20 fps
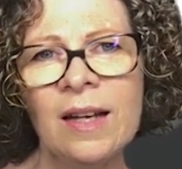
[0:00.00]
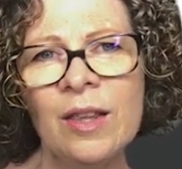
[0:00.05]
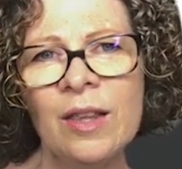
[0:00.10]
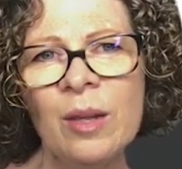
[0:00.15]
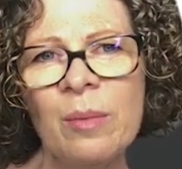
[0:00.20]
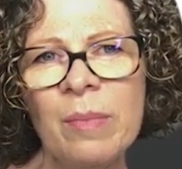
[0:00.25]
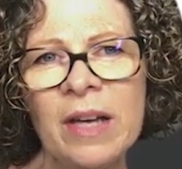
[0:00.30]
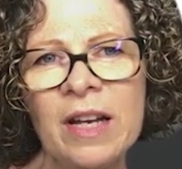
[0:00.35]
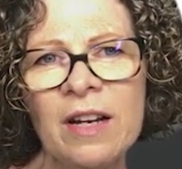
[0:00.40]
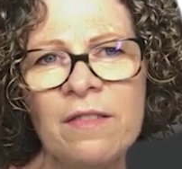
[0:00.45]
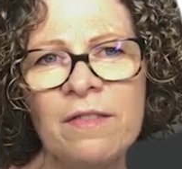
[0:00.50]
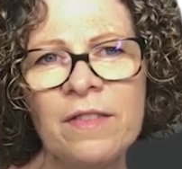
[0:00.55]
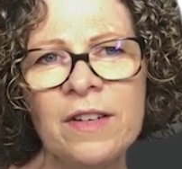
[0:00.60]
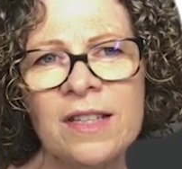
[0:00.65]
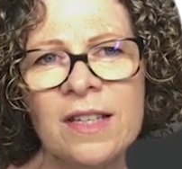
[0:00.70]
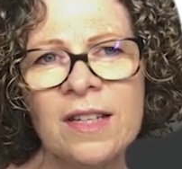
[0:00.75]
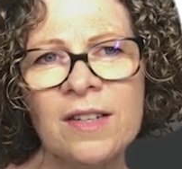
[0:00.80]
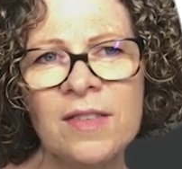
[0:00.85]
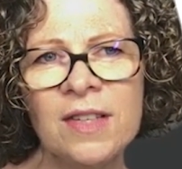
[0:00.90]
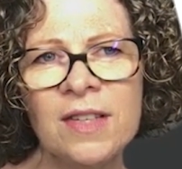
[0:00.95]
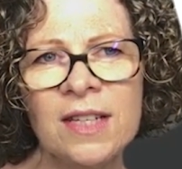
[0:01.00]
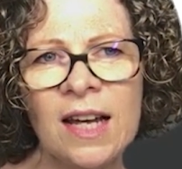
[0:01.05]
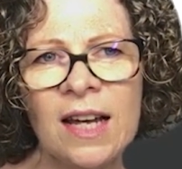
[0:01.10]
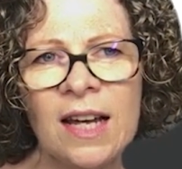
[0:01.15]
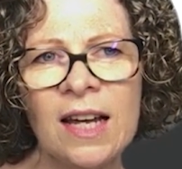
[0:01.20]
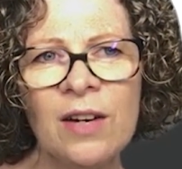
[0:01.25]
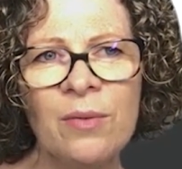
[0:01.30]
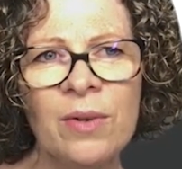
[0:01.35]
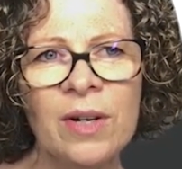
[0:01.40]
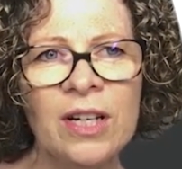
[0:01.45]
The benefits of
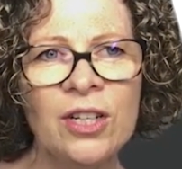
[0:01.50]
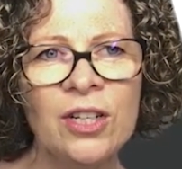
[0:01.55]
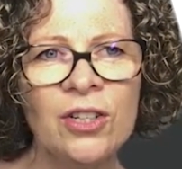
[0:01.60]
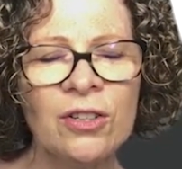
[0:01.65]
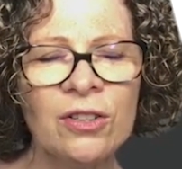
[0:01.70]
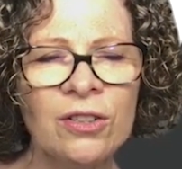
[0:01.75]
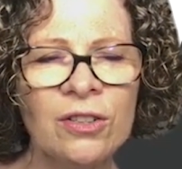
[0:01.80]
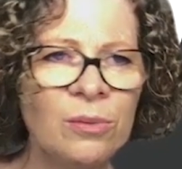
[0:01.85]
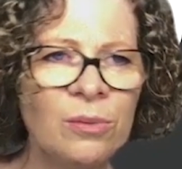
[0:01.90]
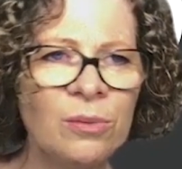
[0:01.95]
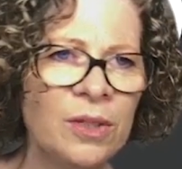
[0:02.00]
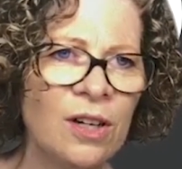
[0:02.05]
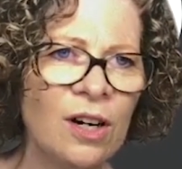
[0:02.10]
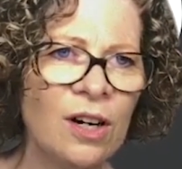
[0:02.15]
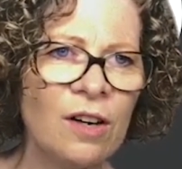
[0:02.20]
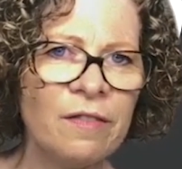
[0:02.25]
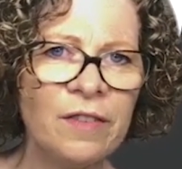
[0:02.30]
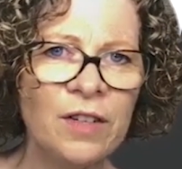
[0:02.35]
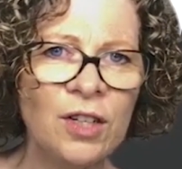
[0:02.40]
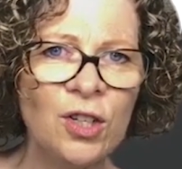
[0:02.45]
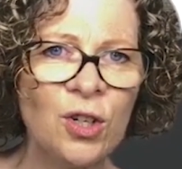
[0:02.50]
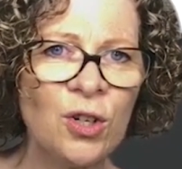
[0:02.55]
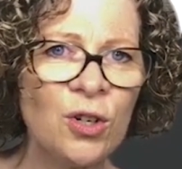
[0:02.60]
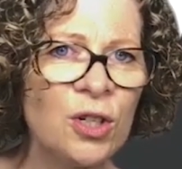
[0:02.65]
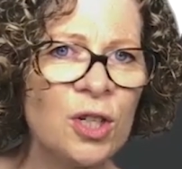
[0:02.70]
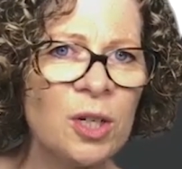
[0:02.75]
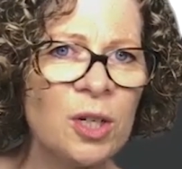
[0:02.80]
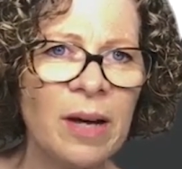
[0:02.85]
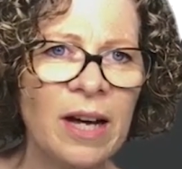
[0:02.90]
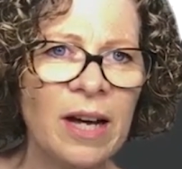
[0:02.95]
staying regional were often
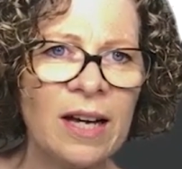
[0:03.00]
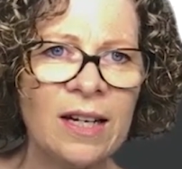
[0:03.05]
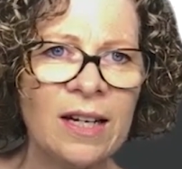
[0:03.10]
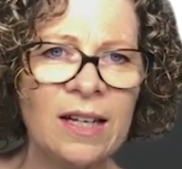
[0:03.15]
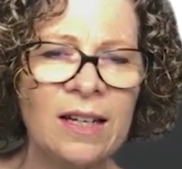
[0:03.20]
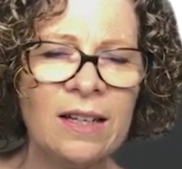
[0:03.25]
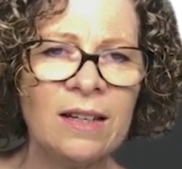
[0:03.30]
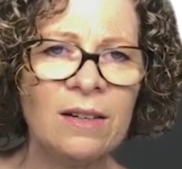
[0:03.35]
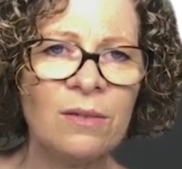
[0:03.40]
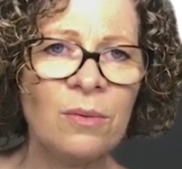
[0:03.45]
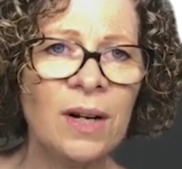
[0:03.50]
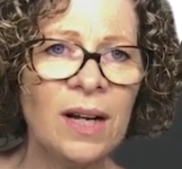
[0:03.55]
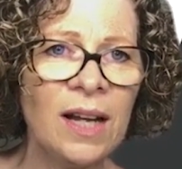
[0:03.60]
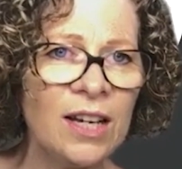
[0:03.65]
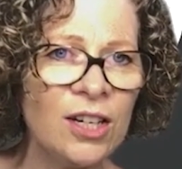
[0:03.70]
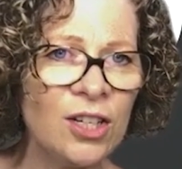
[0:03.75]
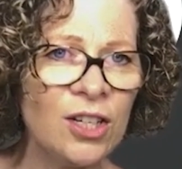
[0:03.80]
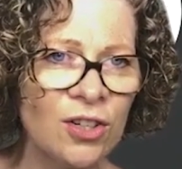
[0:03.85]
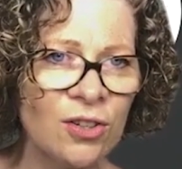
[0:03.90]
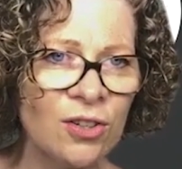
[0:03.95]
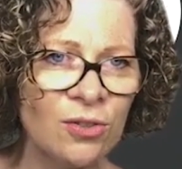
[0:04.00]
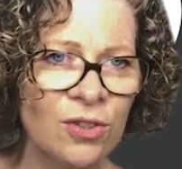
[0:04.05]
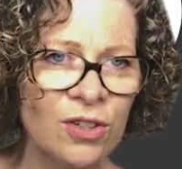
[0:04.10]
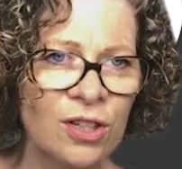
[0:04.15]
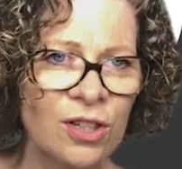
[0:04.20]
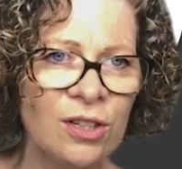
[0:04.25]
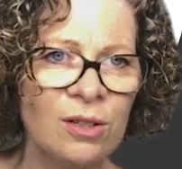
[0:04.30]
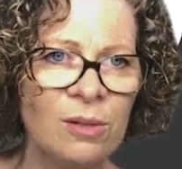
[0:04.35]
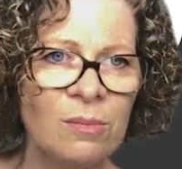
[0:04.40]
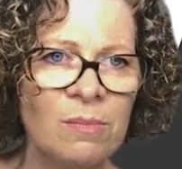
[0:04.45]
talked about in relational
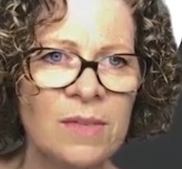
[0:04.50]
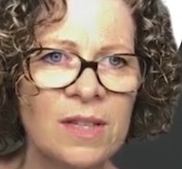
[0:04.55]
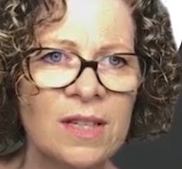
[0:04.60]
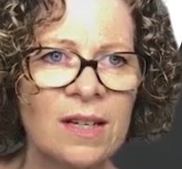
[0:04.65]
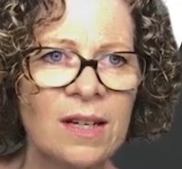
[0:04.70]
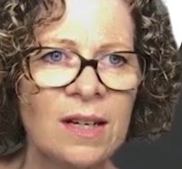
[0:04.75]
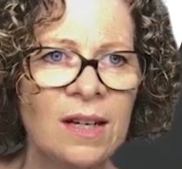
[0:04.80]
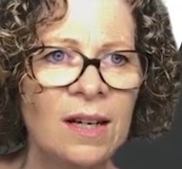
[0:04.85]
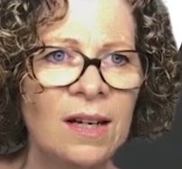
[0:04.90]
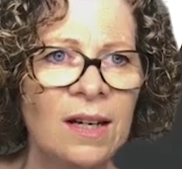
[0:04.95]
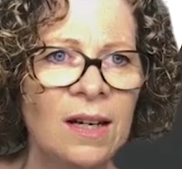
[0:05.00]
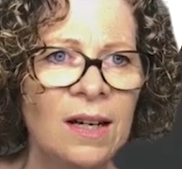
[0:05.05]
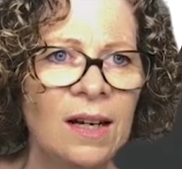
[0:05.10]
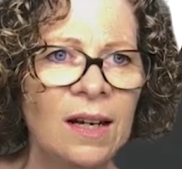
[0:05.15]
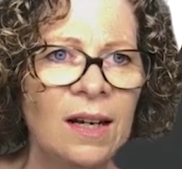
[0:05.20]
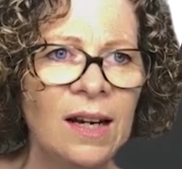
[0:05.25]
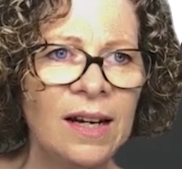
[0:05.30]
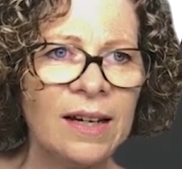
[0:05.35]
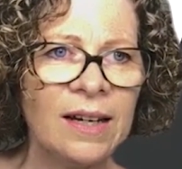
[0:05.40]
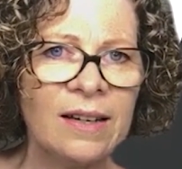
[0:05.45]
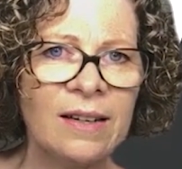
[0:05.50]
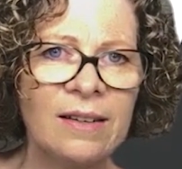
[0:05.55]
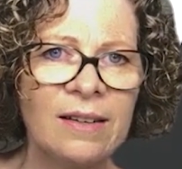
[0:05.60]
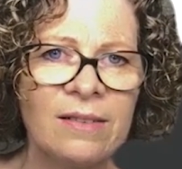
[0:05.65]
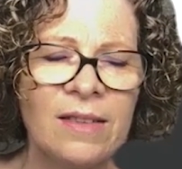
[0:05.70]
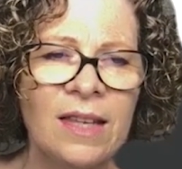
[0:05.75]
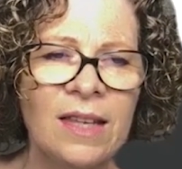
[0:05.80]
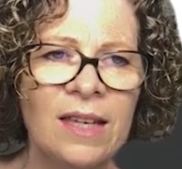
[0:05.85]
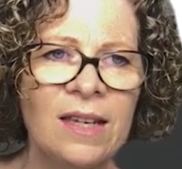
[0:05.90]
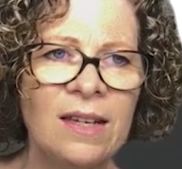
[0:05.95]
terms,
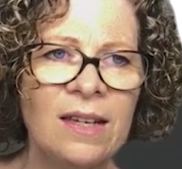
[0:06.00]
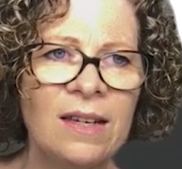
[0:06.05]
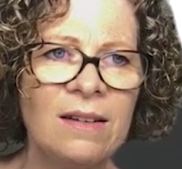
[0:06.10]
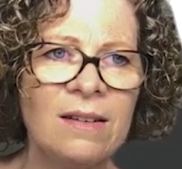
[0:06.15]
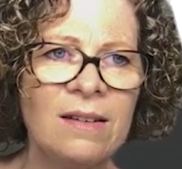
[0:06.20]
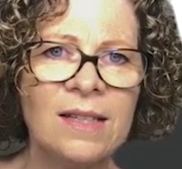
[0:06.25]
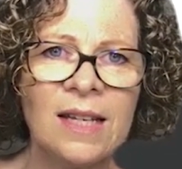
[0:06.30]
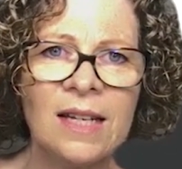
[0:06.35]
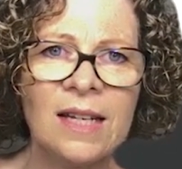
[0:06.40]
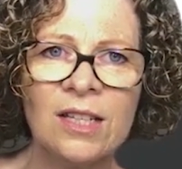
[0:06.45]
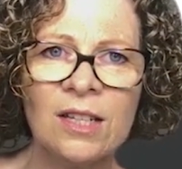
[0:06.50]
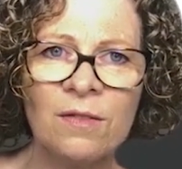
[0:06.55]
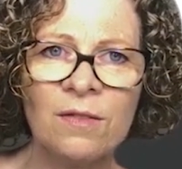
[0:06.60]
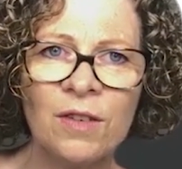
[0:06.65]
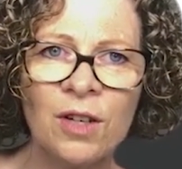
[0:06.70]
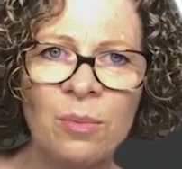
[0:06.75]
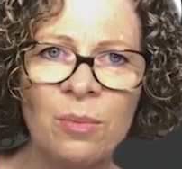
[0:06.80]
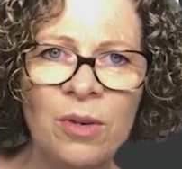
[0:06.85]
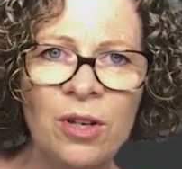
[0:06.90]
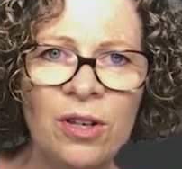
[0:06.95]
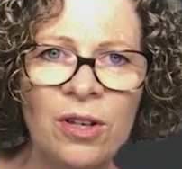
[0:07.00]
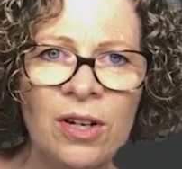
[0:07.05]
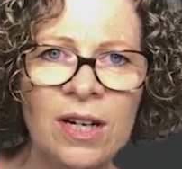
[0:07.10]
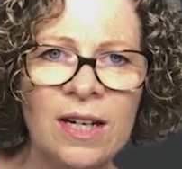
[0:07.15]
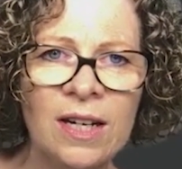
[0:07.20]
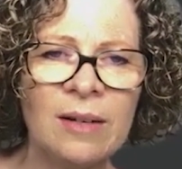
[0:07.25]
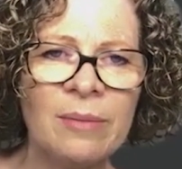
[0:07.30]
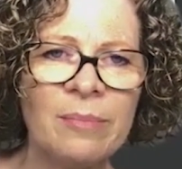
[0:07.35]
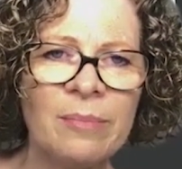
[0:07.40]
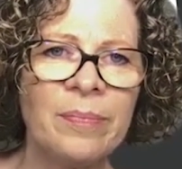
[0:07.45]
like the sense of
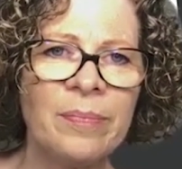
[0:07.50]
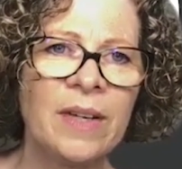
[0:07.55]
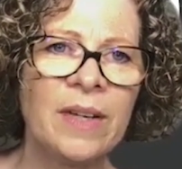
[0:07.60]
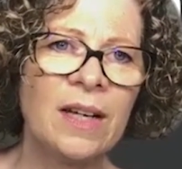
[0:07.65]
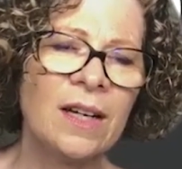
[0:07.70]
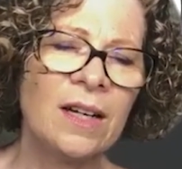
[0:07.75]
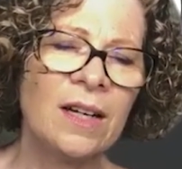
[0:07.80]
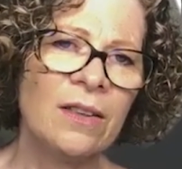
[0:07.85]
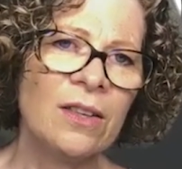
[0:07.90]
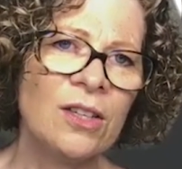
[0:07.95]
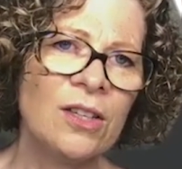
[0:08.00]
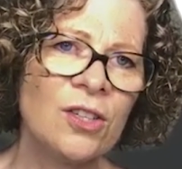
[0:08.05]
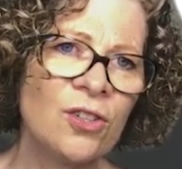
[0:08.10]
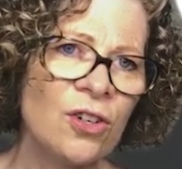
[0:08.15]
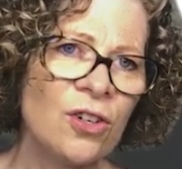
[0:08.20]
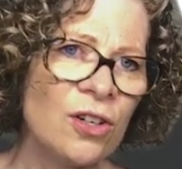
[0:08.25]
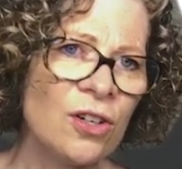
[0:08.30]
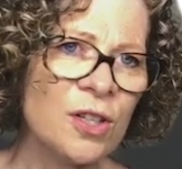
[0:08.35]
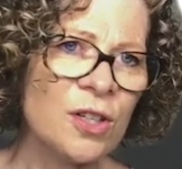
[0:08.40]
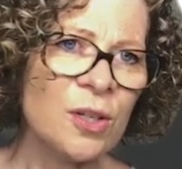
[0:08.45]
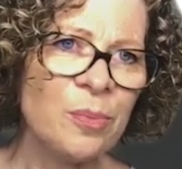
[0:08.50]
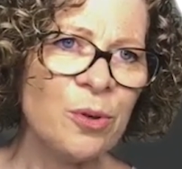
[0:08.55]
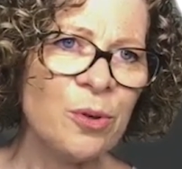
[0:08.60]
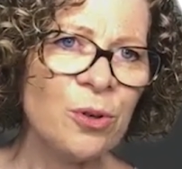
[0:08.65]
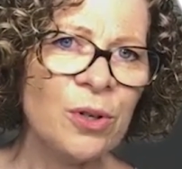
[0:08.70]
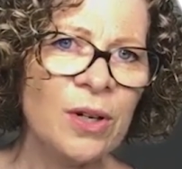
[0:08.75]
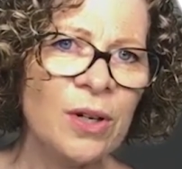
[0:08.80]
community, the strong support